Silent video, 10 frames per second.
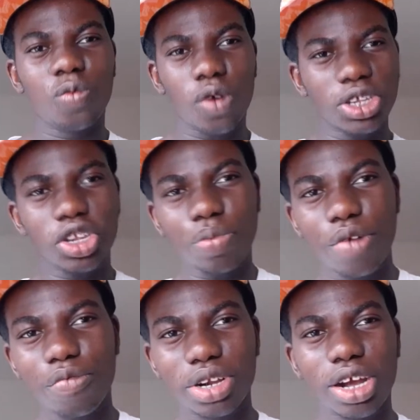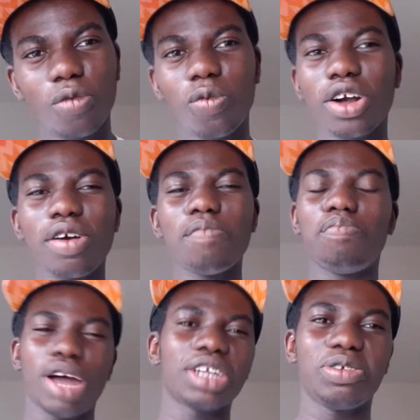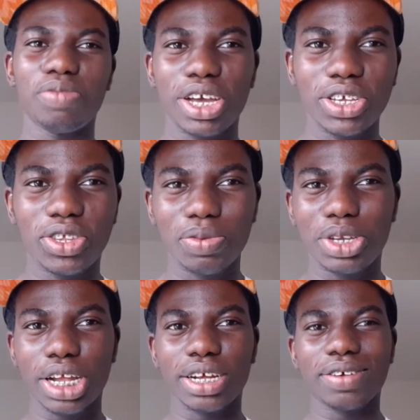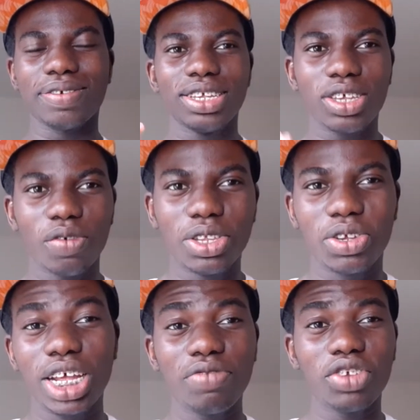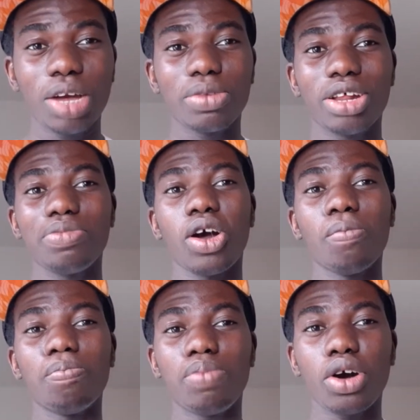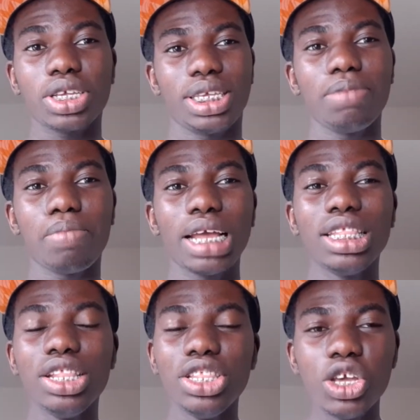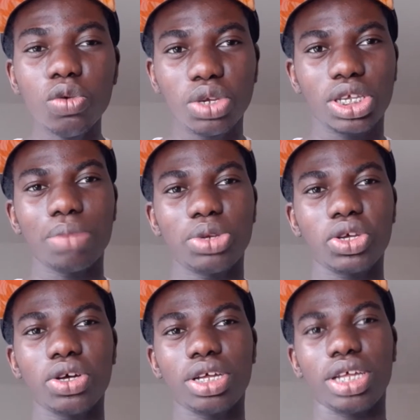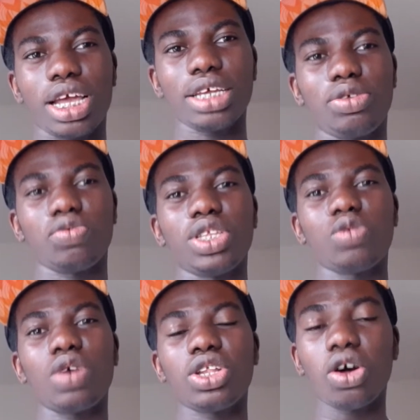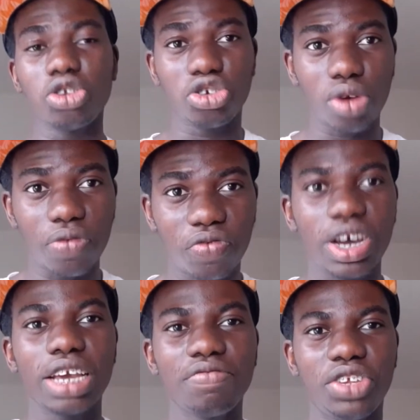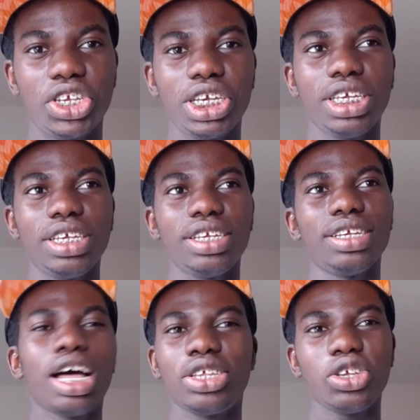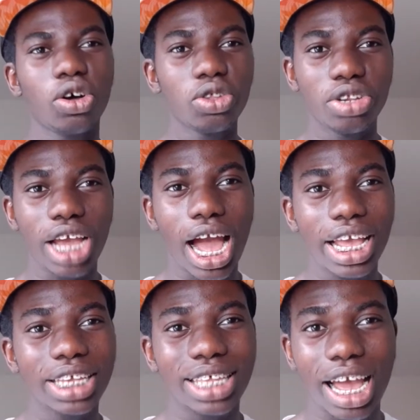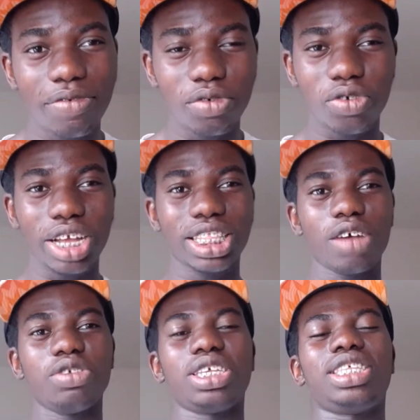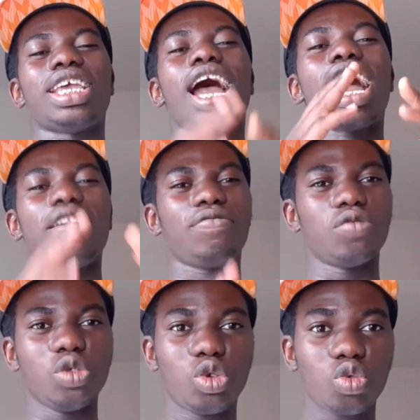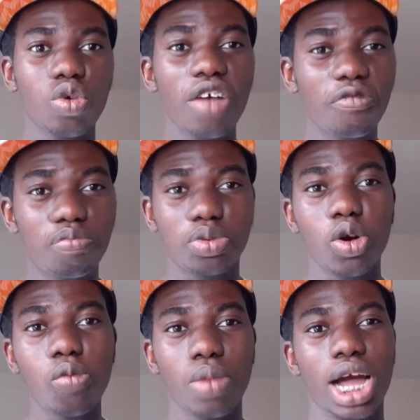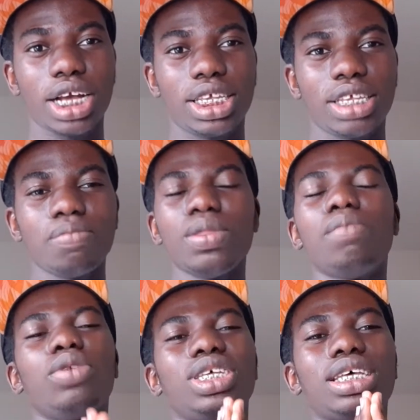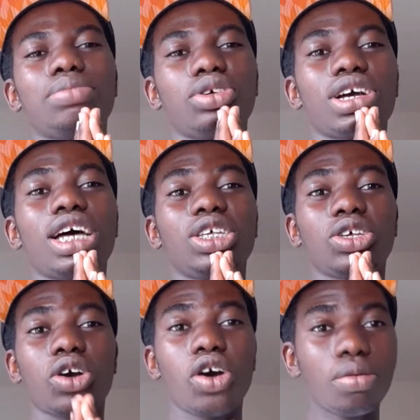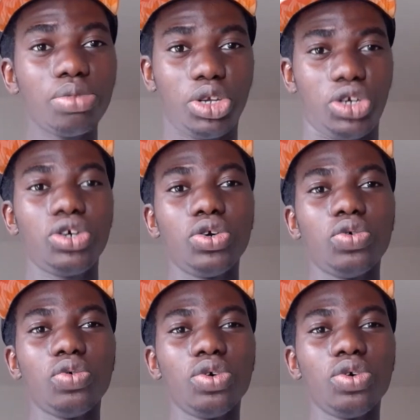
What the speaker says: What's up everybody and welcome back to my YouTube channel. So in today's video I'm going to be unboxing my new Samsung S21 Ultra 5G. As you all know, the highest iPhone right now is the iPhone 12 Pro Max, but Samsung has come through